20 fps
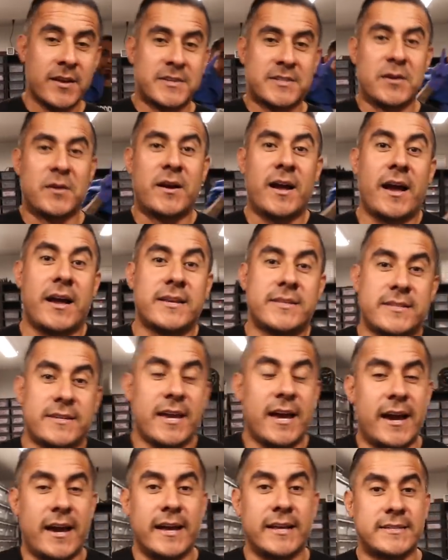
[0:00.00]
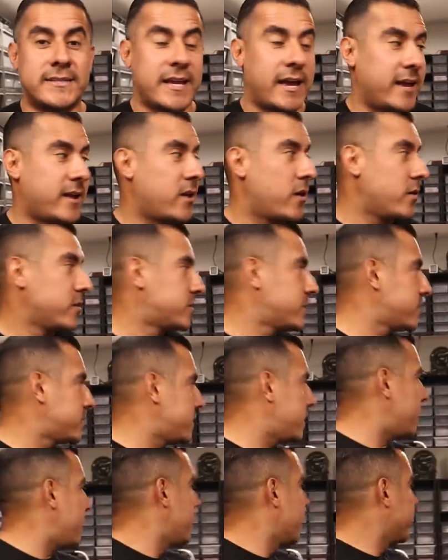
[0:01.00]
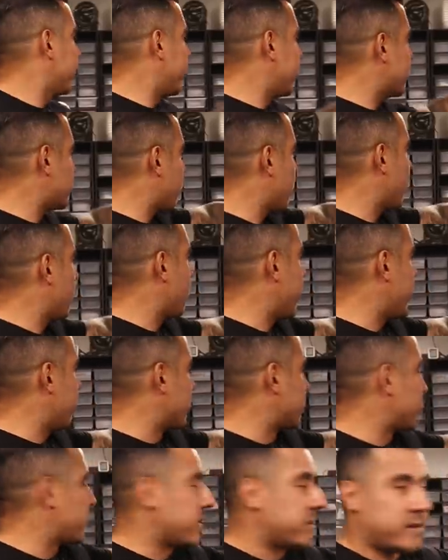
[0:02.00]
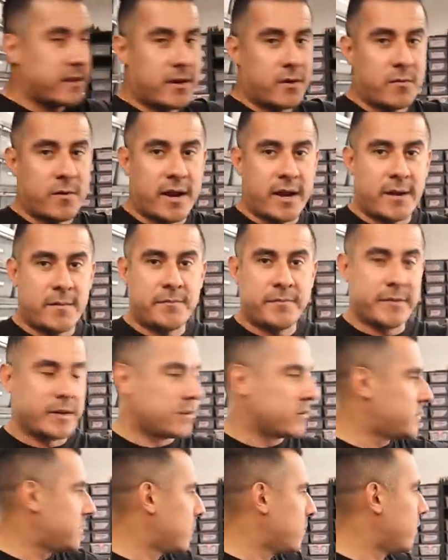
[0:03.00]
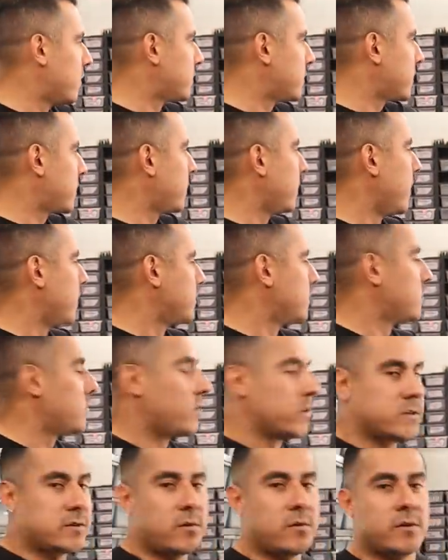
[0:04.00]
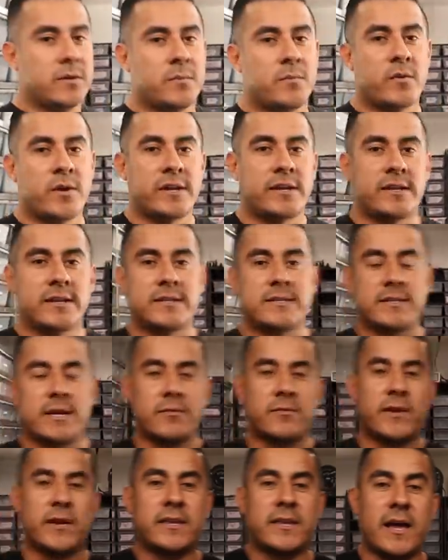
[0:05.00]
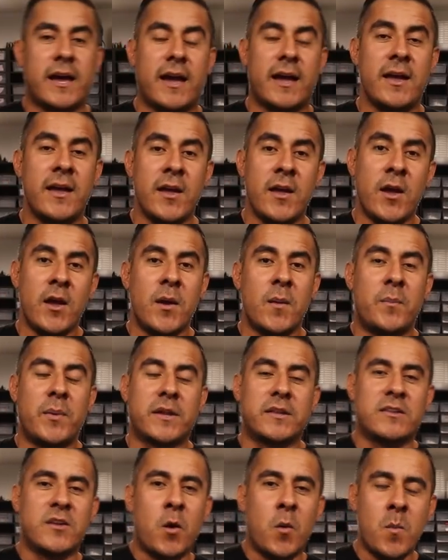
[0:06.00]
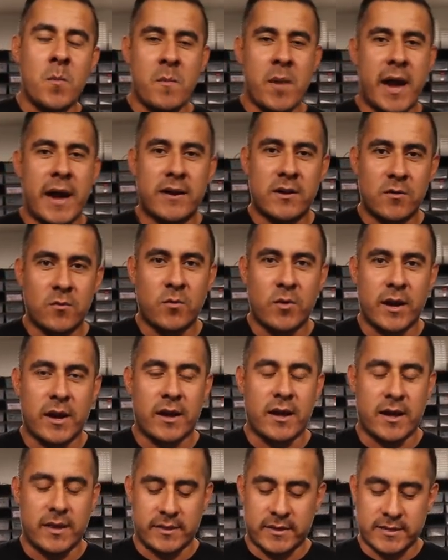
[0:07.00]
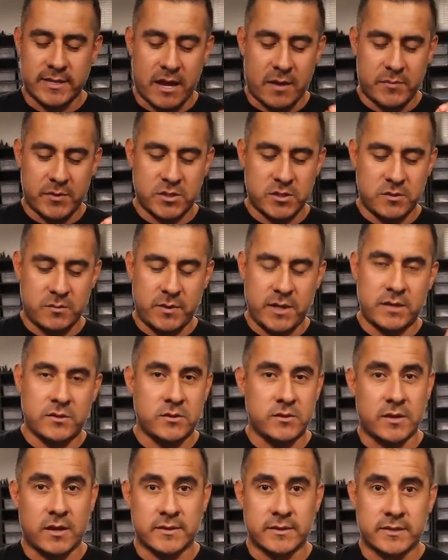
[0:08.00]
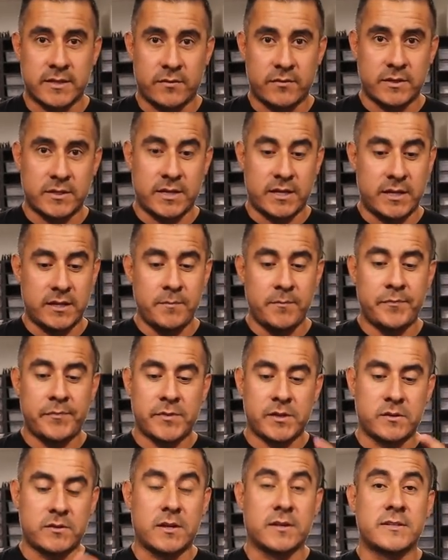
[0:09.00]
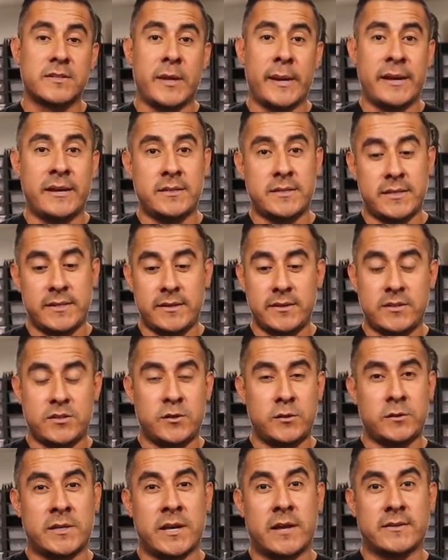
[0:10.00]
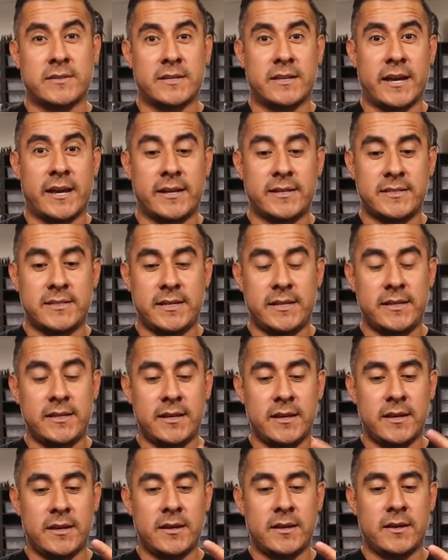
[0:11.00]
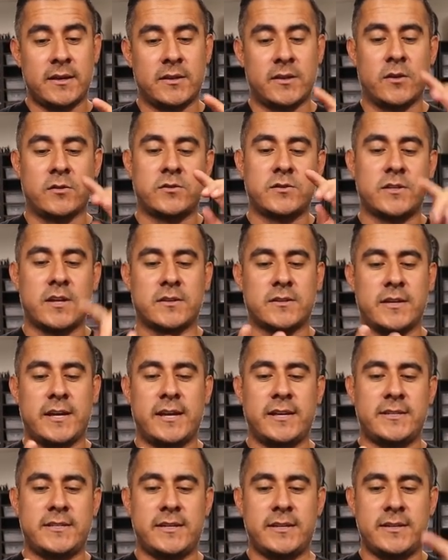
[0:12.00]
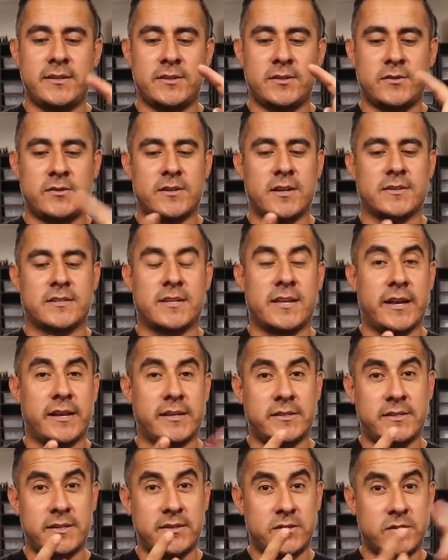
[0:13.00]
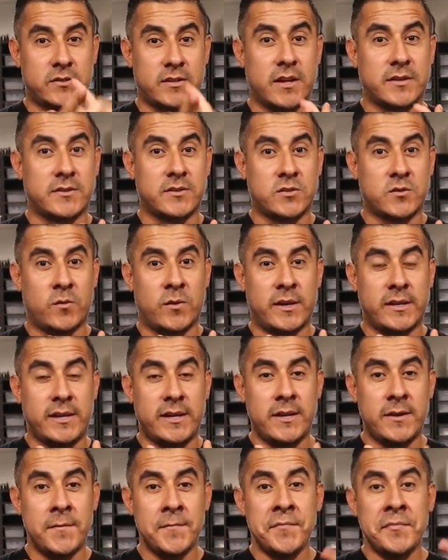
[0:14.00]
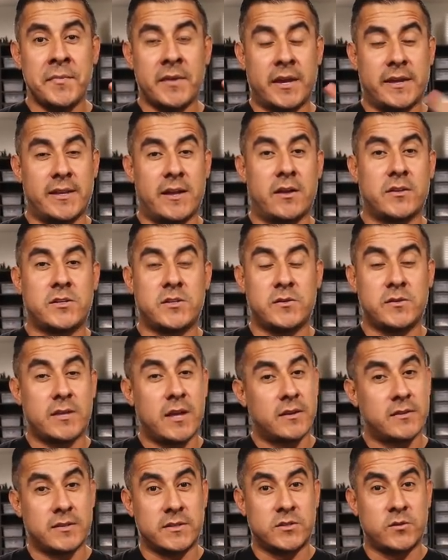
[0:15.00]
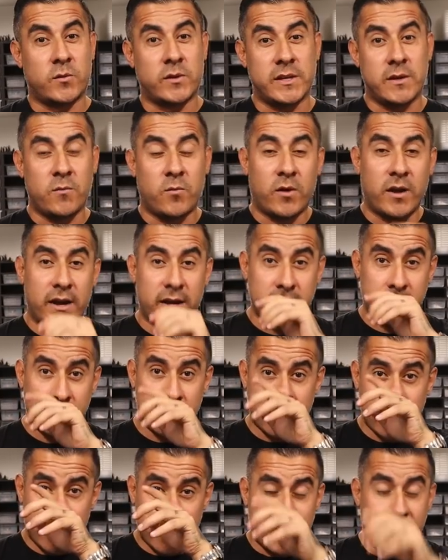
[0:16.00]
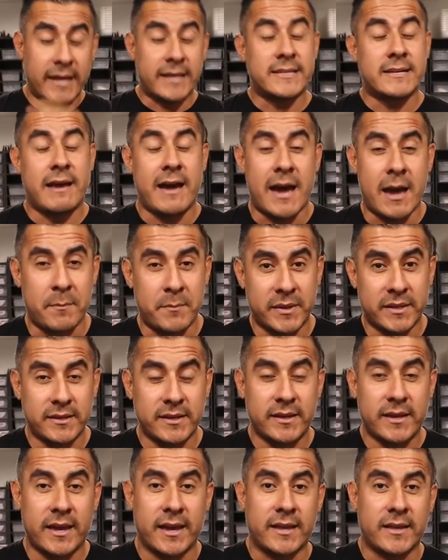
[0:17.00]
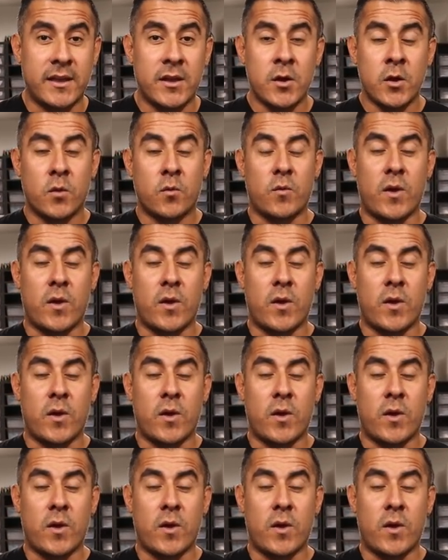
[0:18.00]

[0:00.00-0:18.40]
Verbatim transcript: So guys, yeah, it's like, so you see, these are all males right there, right? You know, see the ones, the clips, are the ones that are going to breeding and stuff like that. But no matter what, this happened to me in two thousand seventeen, two thousand eighteen, thousand nineteen, no, two thousand eighteen, two thousand nineteen, two thousand twenty, and now two thousand twenty-one, it's happened again.